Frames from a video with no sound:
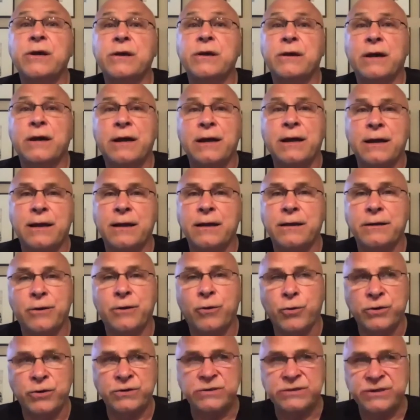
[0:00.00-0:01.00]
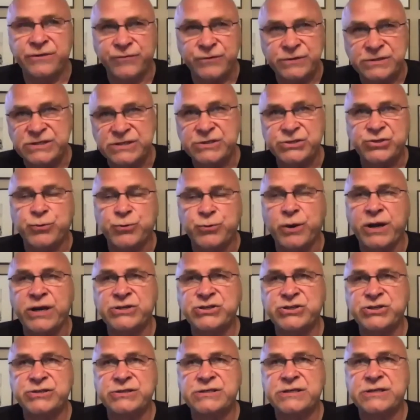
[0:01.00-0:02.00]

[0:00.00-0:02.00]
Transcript: or different situations.